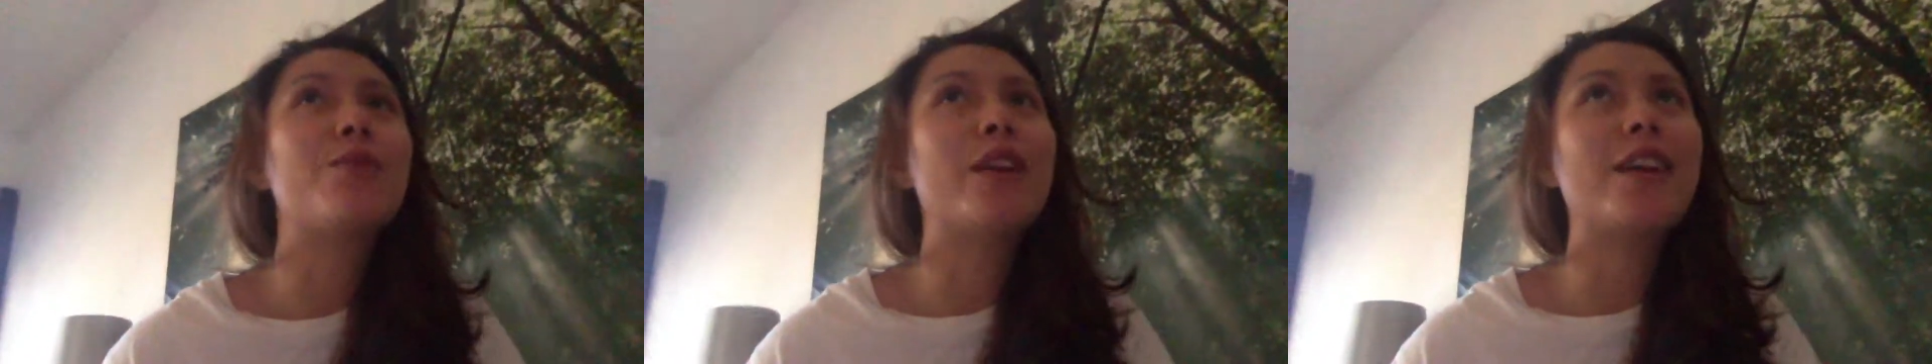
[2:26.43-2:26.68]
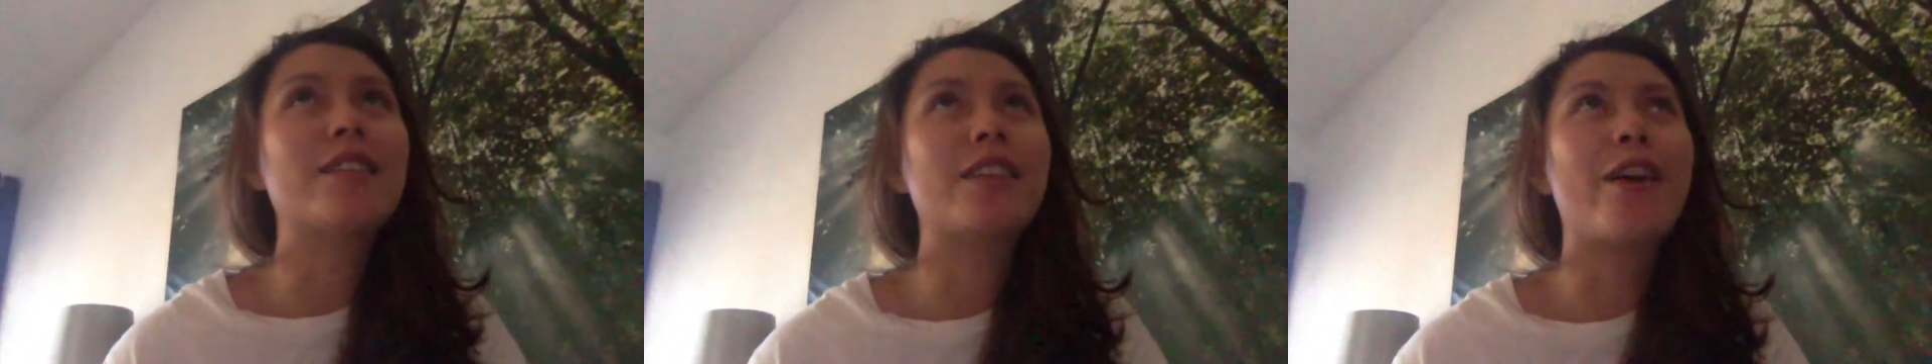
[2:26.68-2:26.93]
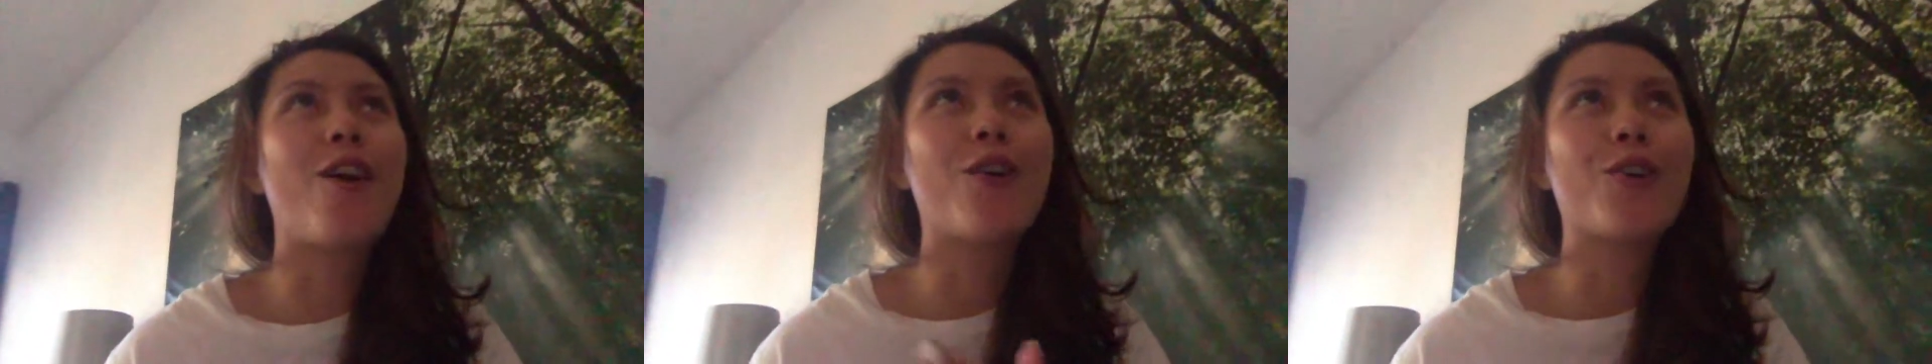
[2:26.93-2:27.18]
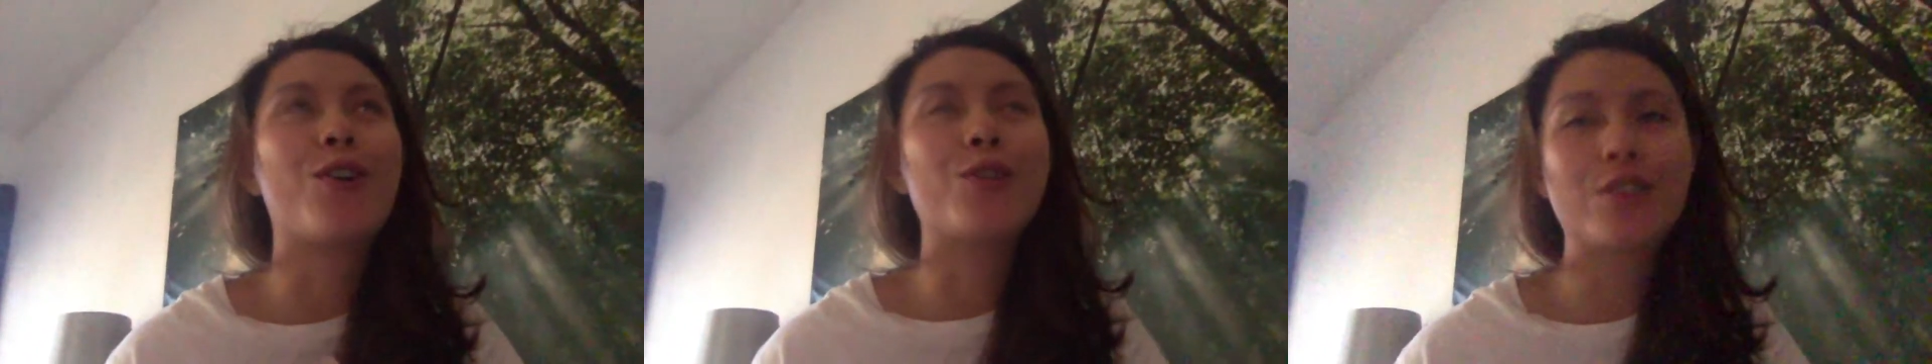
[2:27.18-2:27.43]
we can say that
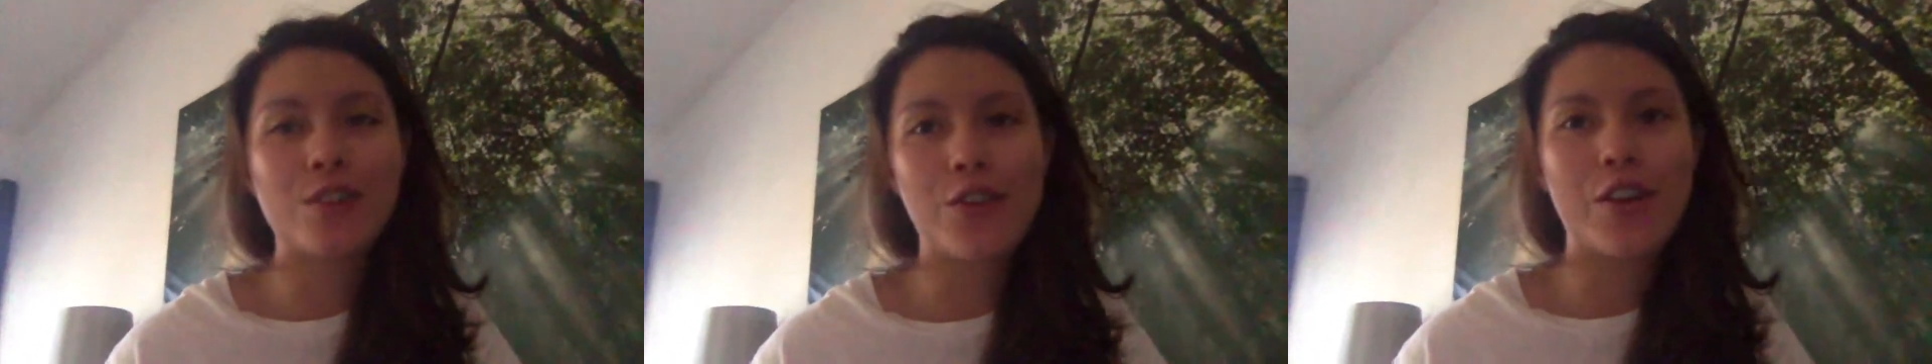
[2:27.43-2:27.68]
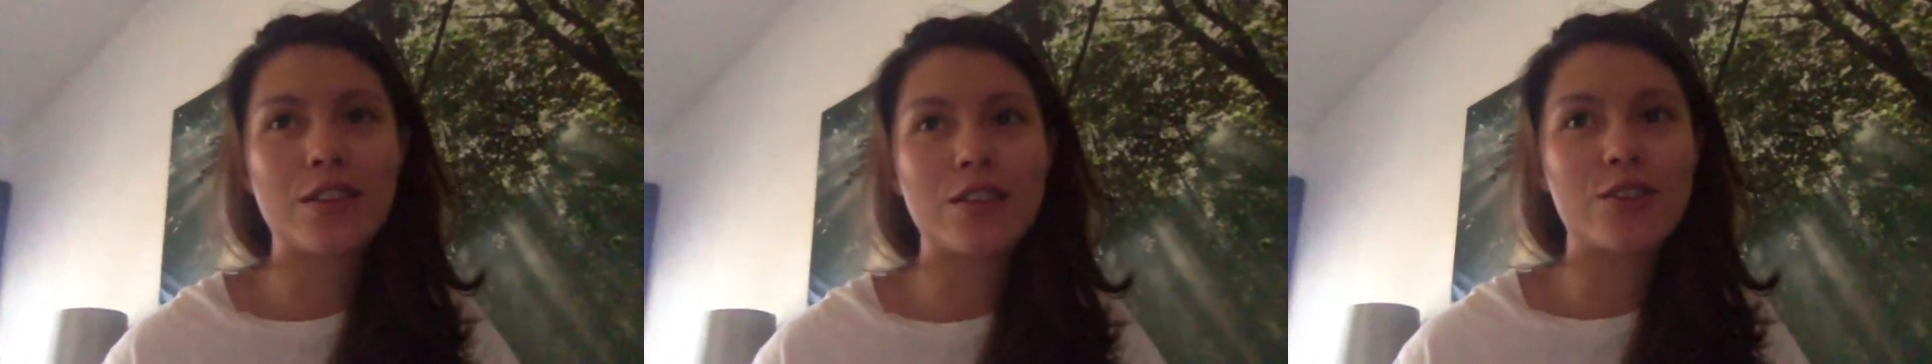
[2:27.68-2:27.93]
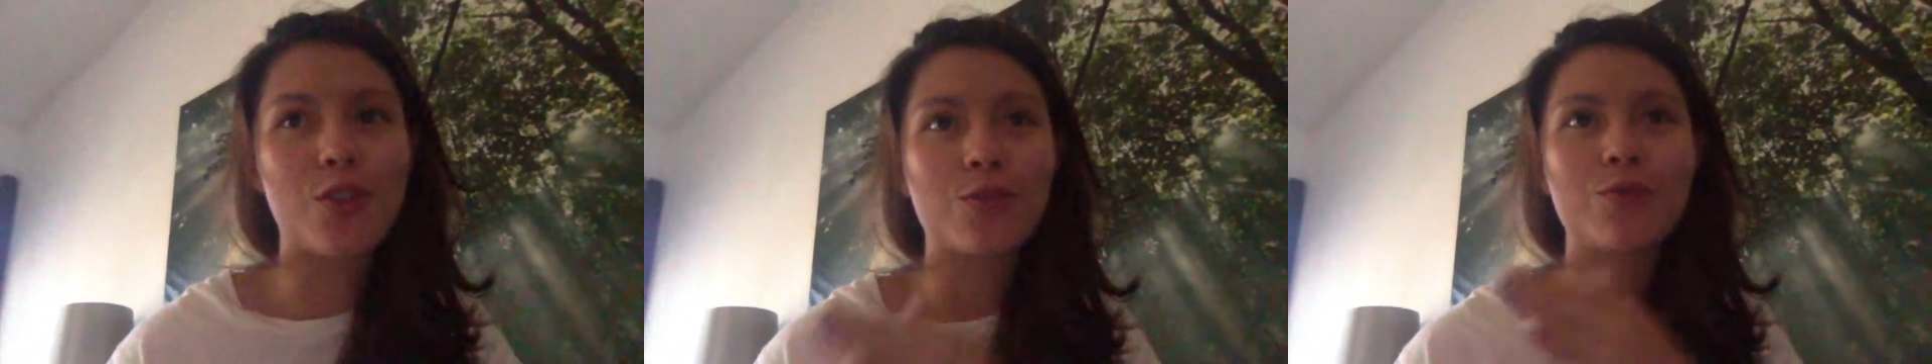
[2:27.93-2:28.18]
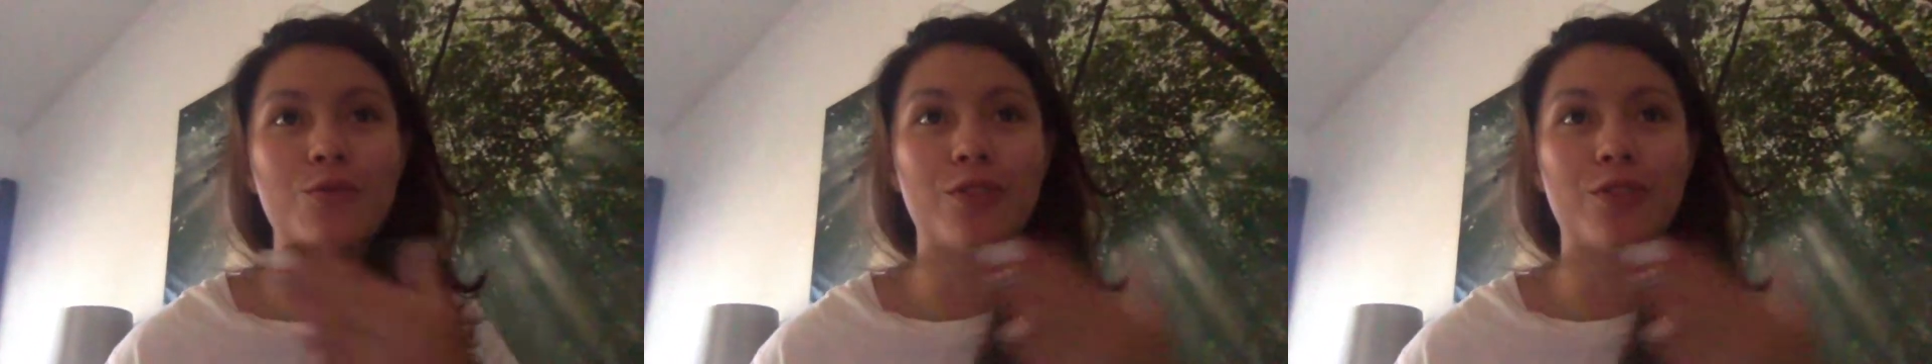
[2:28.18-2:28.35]
Hong Kong students don't